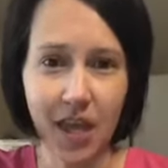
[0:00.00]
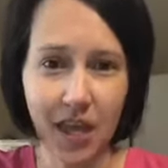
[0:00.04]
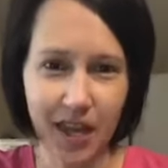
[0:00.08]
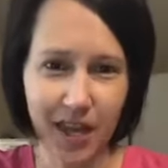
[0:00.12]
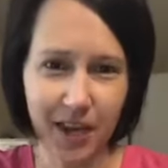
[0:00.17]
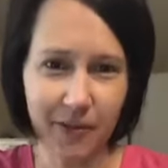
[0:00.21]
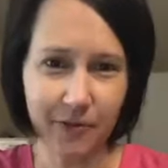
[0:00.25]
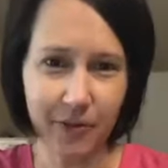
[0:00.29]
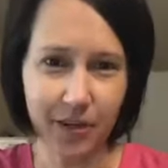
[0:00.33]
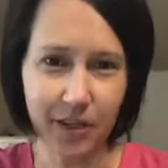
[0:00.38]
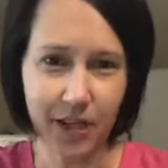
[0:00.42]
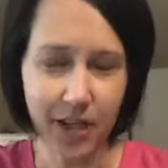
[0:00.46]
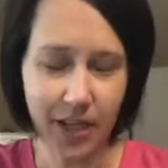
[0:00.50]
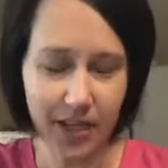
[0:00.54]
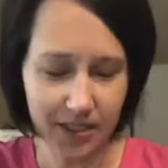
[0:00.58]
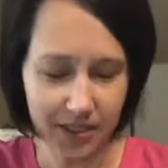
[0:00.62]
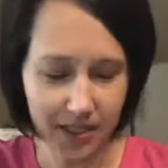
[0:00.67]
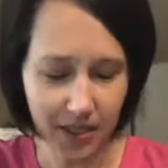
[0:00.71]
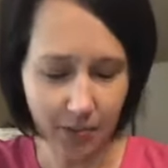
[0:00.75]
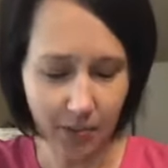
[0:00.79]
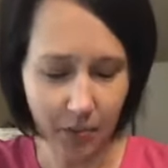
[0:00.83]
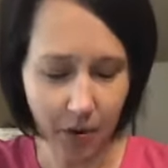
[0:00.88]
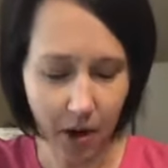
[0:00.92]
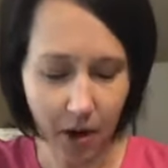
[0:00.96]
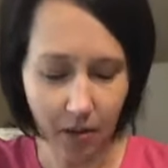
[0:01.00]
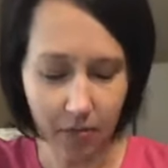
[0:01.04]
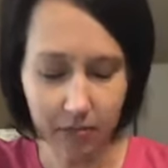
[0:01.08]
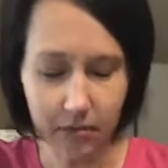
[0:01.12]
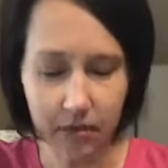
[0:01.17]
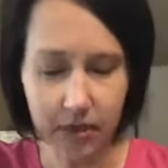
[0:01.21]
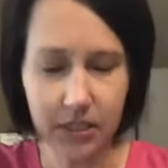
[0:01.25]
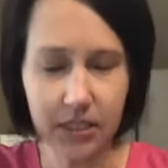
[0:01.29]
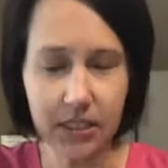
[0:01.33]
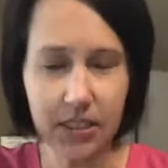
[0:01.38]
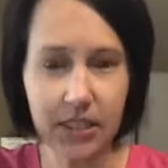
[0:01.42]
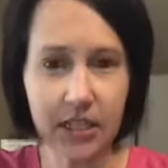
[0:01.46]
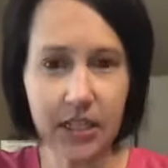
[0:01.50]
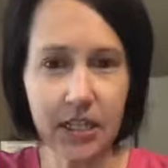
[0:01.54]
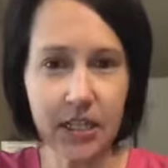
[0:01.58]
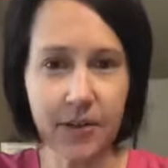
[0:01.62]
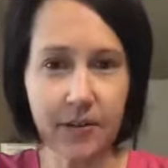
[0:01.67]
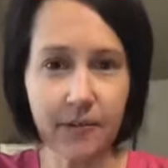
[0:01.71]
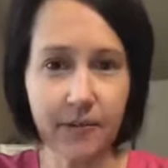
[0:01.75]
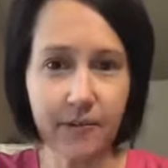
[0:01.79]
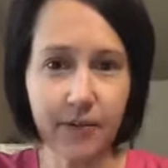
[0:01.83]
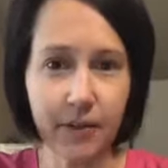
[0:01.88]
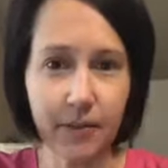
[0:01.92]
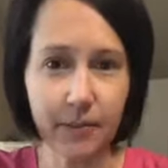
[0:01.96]
I realized I probably
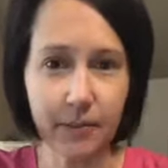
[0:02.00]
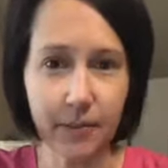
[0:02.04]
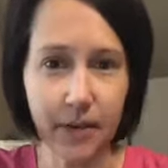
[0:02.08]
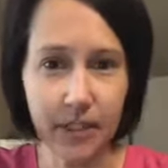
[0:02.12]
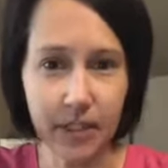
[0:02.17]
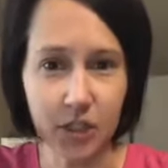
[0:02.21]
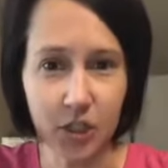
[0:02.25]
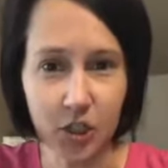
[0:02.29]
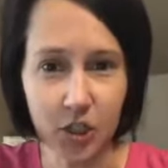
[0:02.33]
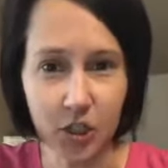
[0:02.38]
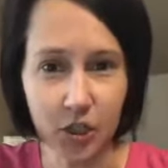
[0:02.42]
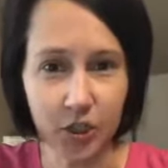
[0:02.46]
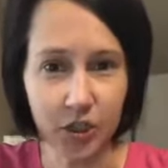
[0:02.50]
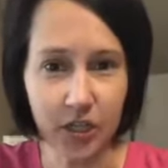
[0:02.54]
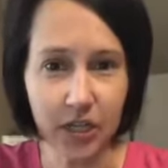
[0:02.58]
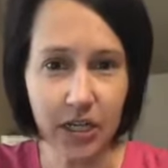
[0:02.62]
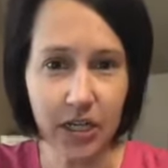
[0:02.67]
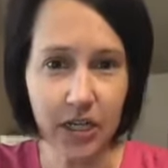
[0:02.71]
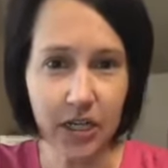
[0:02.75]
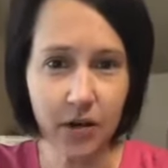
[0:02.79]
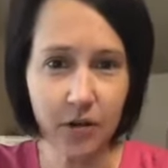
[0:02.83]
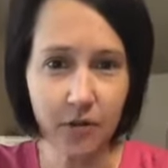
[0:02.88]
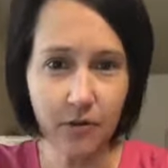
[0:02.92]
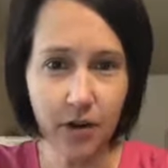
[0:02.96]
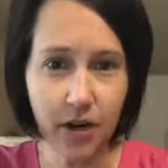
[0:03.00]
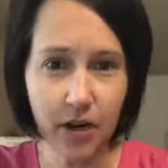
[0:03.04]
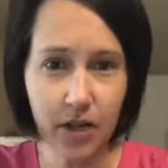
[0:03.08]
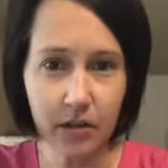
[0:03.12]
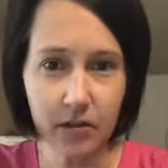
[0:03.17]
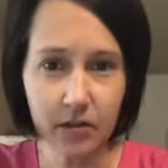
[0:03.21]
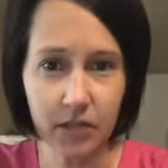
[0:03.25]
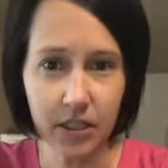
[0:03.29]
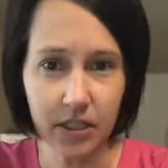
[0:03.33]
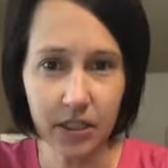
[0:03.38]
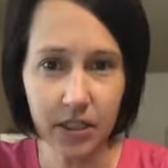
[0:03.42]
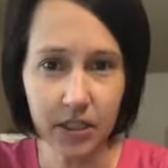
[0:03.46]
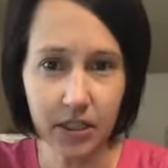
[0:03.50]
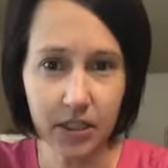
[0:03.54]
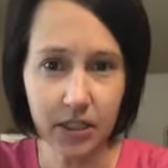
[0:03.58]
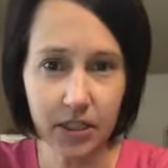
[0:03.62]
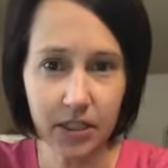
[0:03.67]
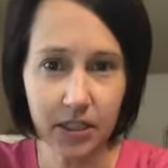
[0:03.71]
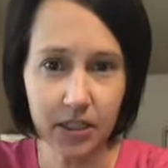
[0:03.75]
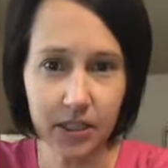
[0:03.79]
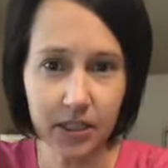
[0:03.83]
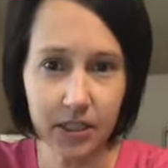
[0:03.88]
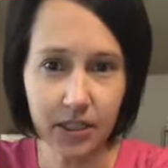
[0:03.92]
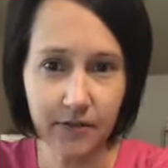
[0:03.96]
didn't flip my screen around here.
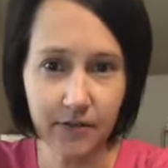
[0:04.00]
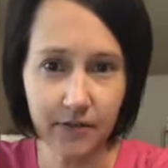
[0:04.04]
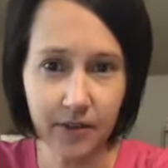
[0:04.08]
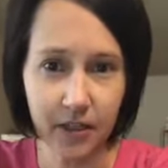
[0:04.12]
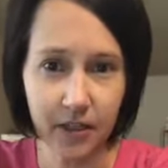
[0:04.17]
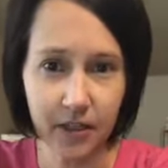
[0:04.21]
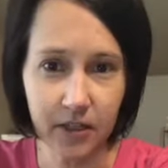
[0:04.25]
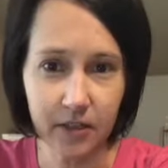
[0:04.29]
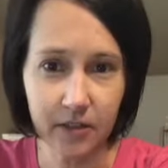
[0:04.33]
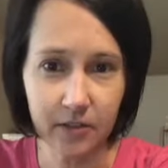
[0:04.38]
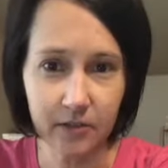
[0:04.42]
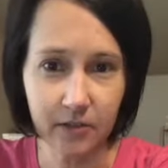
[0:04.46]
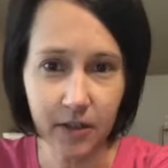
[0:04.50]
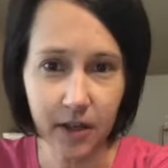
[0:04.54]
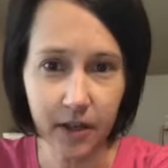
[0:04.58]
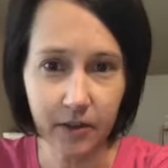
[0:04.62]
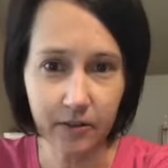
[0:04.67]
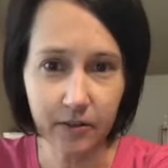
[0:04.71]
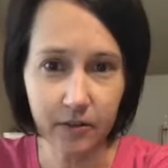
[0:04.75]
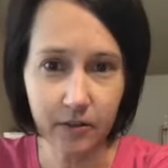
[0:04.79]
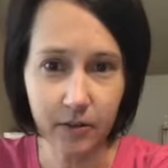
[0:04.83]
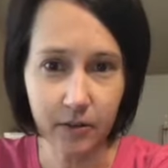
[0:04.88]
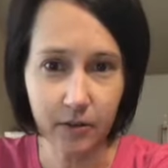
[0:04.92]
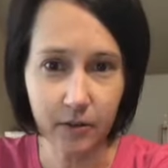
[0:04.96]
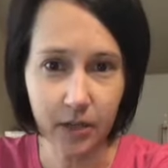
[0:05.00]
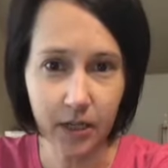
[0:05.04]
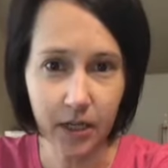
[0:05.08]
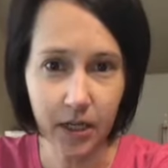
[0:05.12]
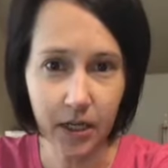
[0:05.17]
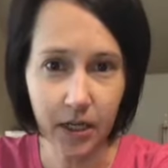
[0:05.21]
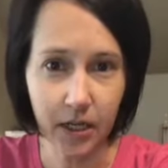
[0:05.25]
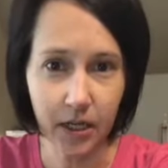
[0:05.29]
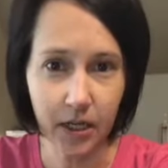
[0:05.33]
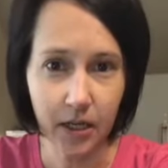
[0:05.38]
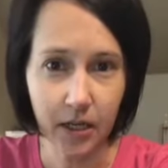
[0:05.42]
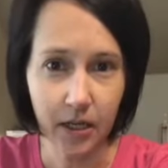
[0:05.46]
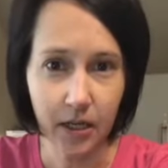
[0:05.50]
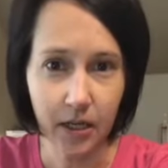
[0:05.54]
Let's see if I can do that real quick.